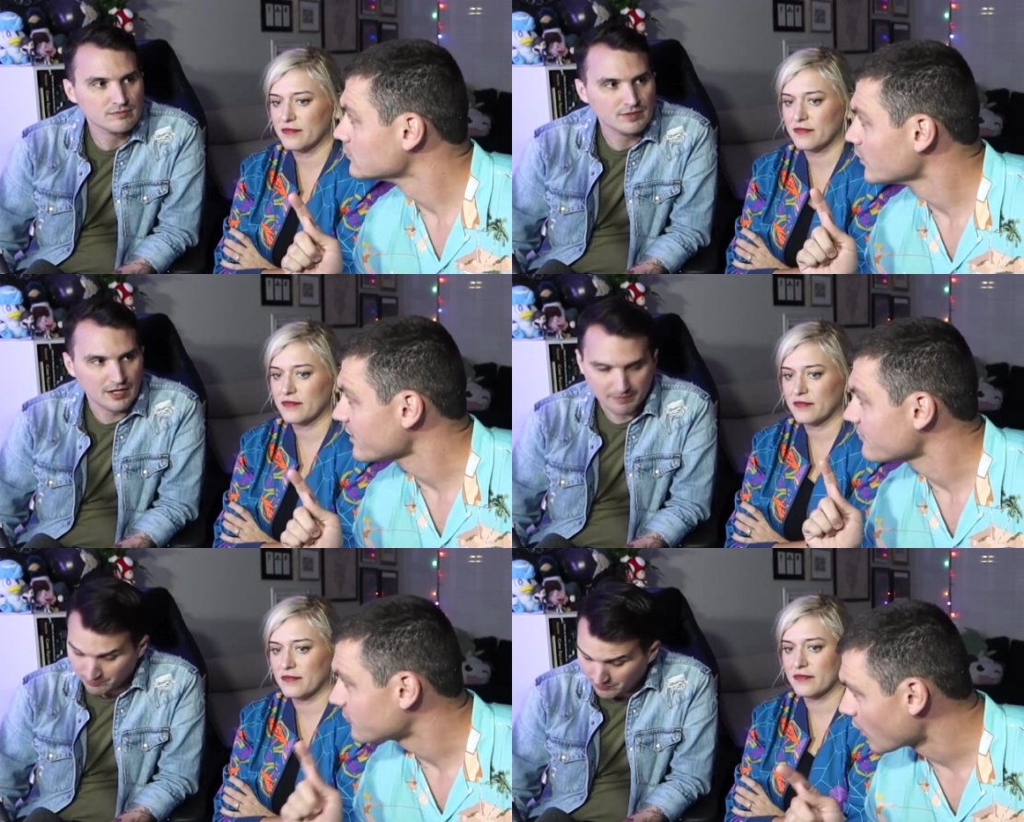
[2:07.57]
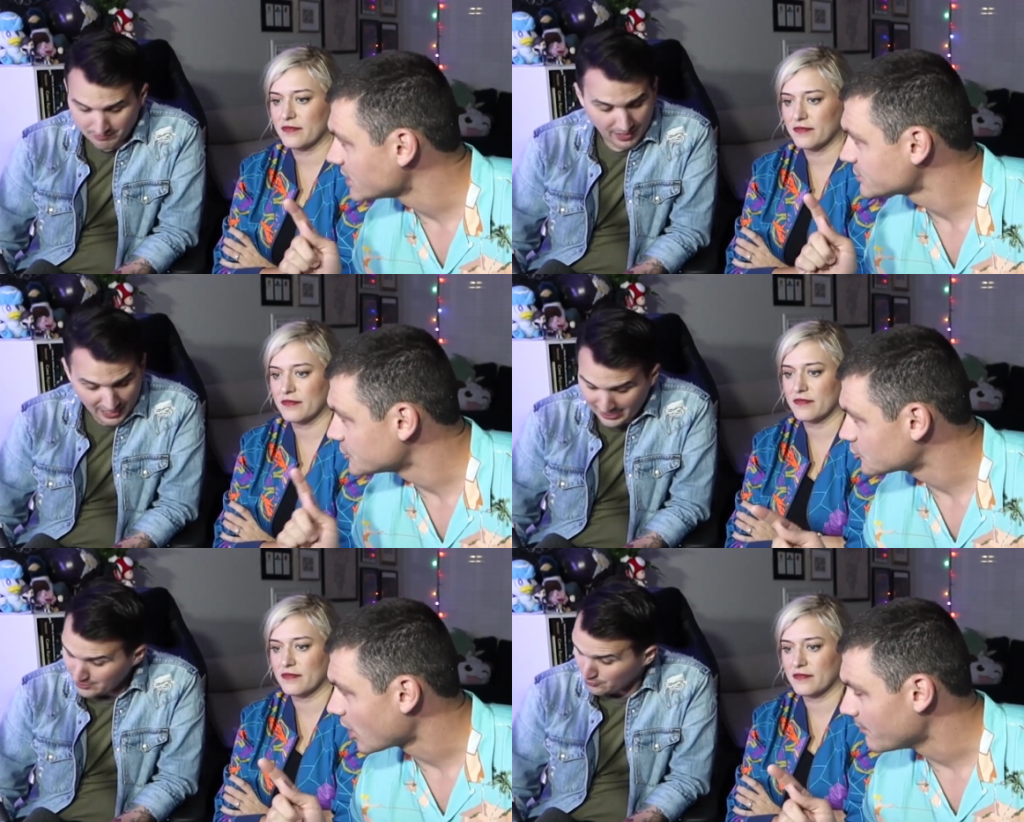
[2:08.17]
Speaker 1: with a frosted
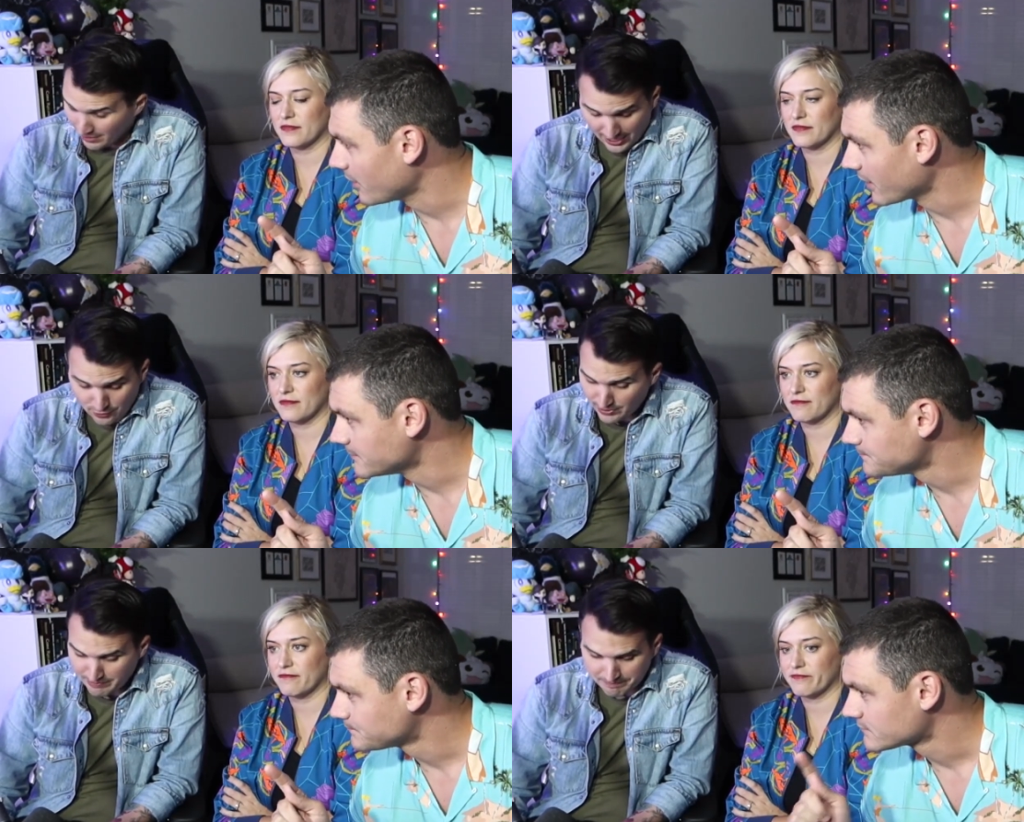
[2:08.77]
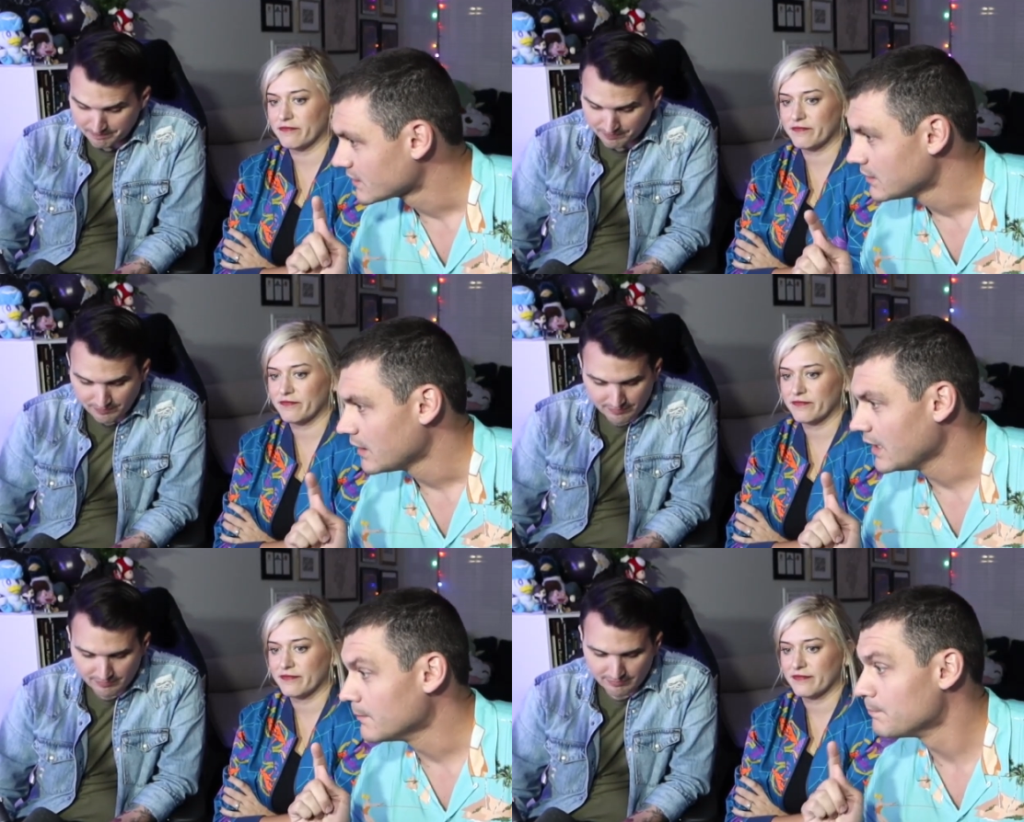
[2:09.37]
I- strawberry. I agree.
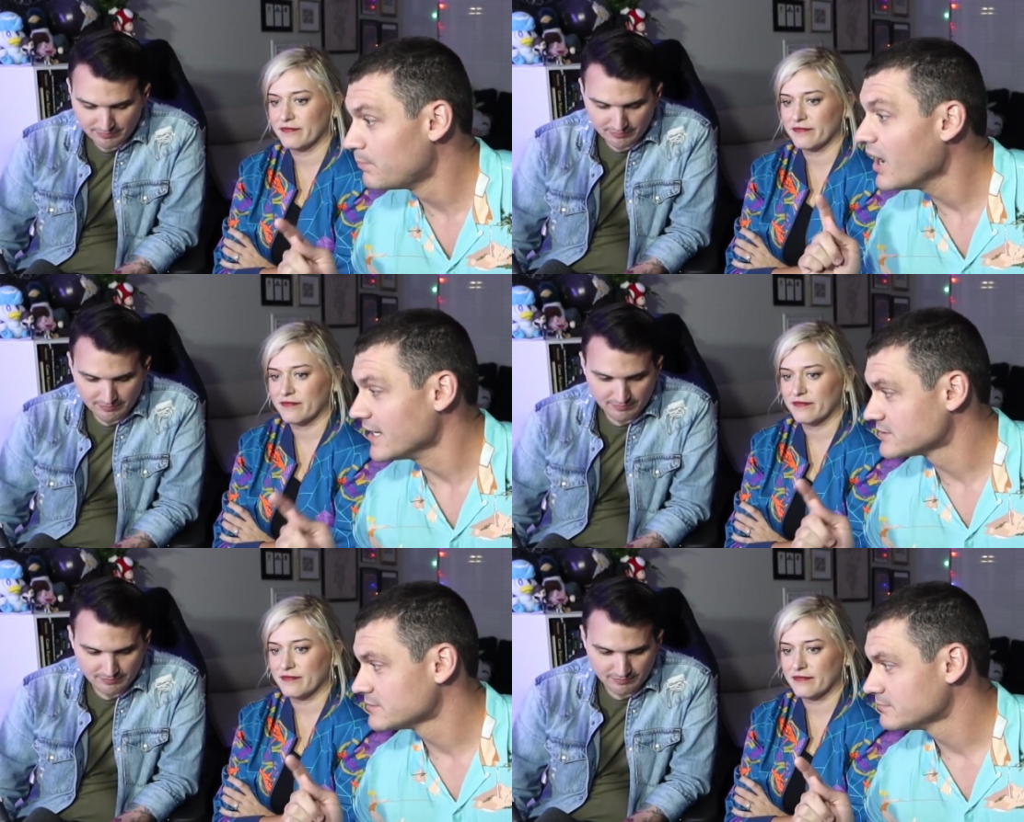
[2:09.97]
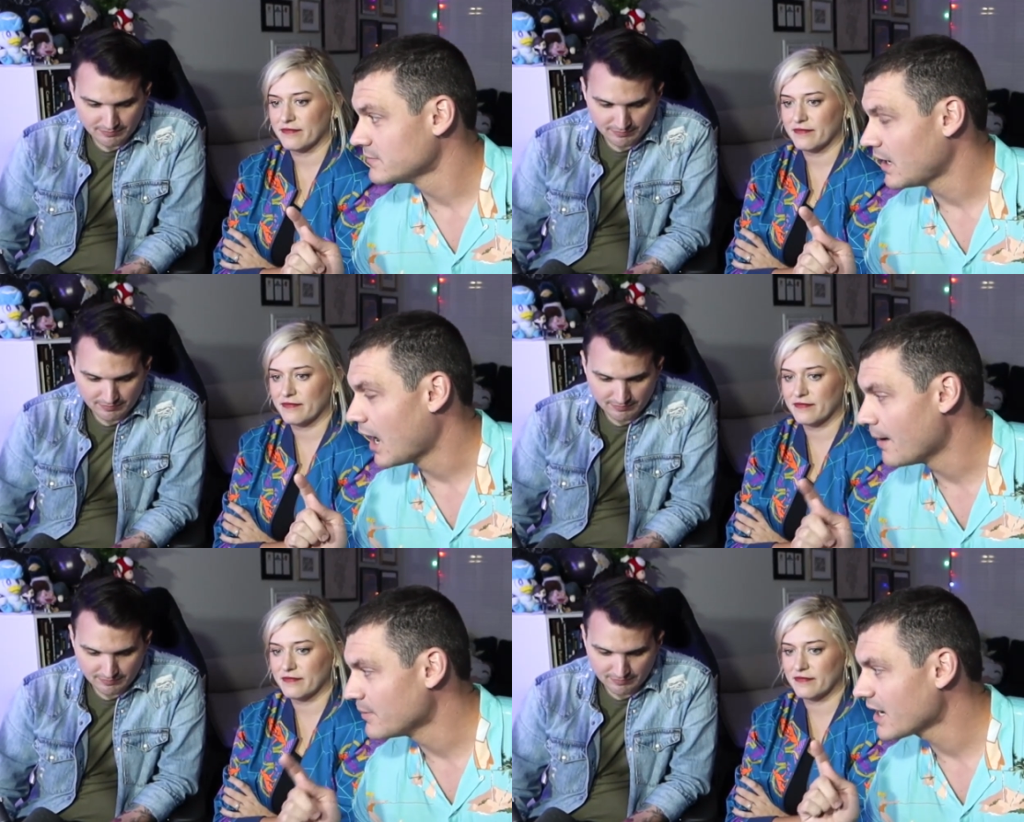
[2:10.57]
But
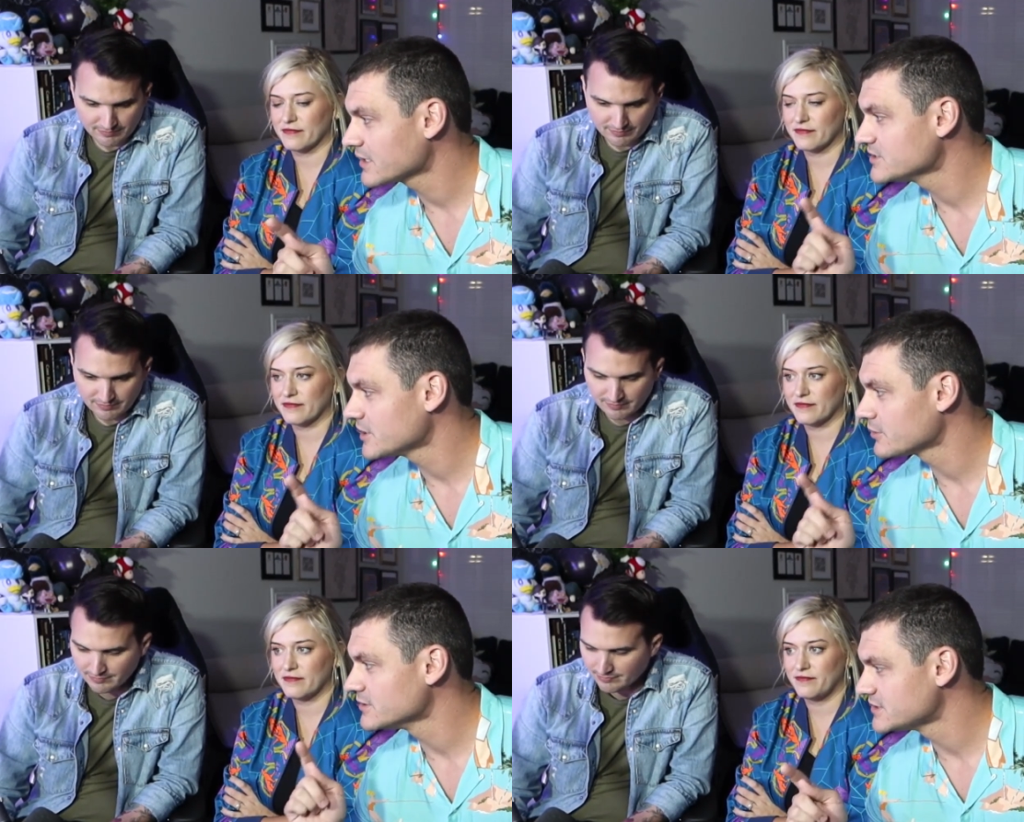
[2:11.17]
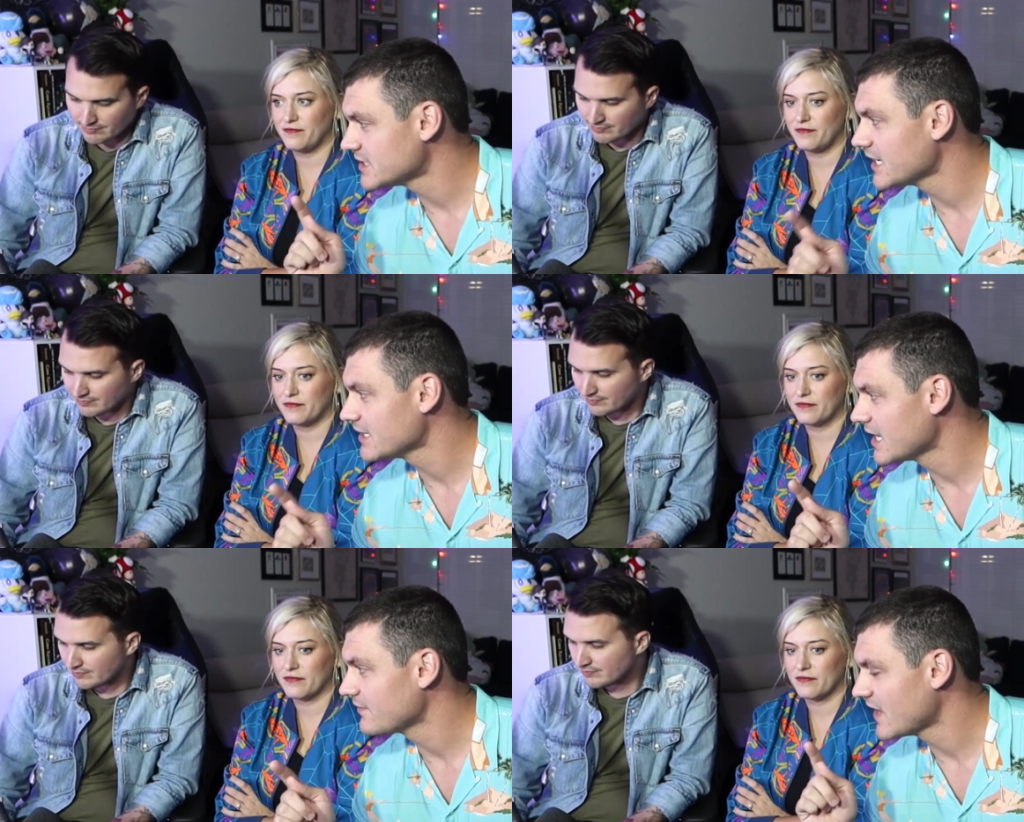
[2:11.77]
I'm not gonna sit here and say
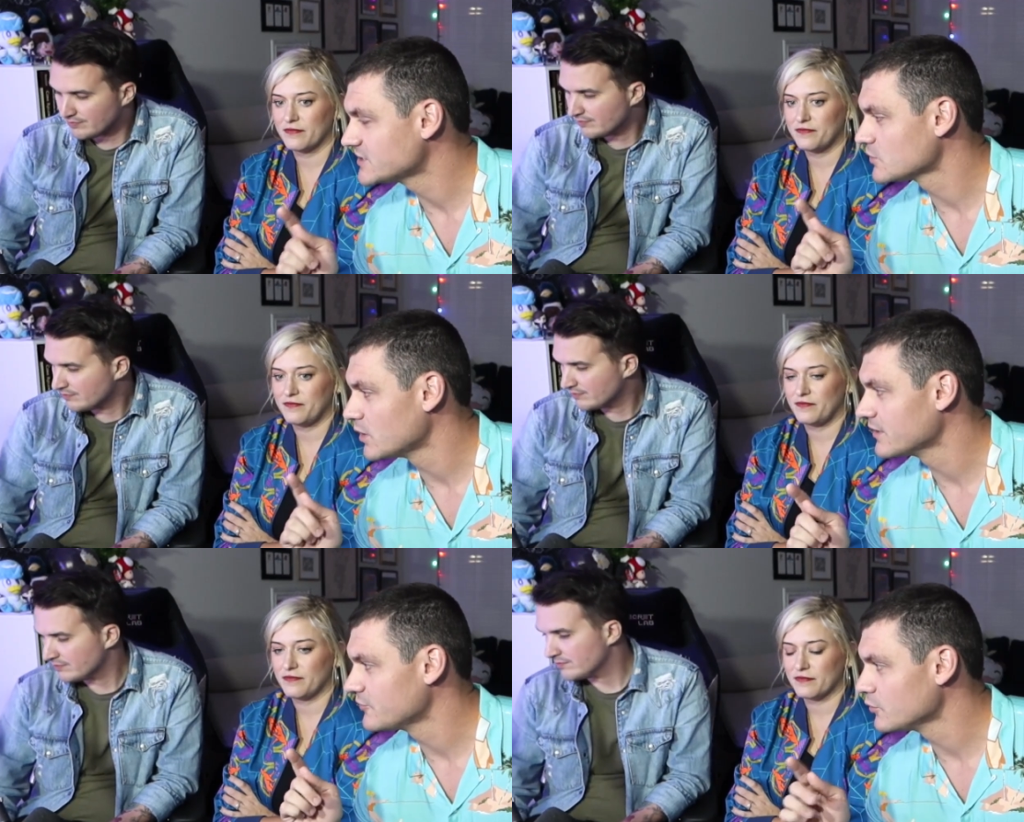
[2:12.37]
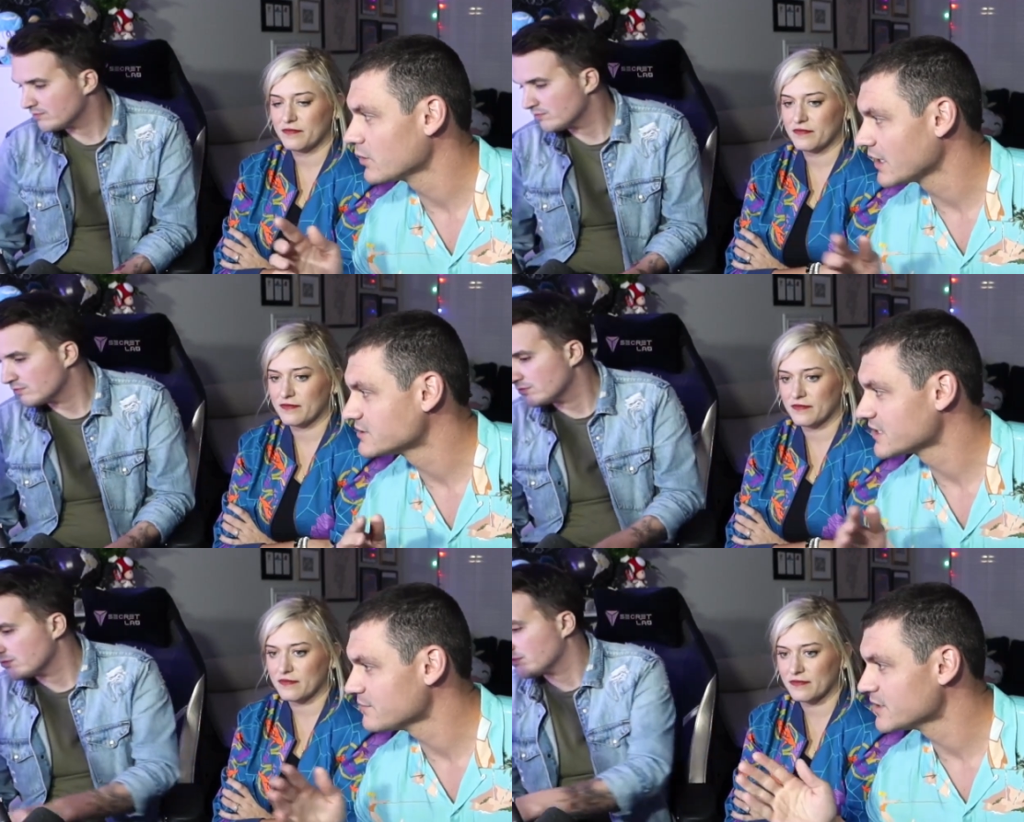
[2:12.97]
that that's the one. If you were like to give me a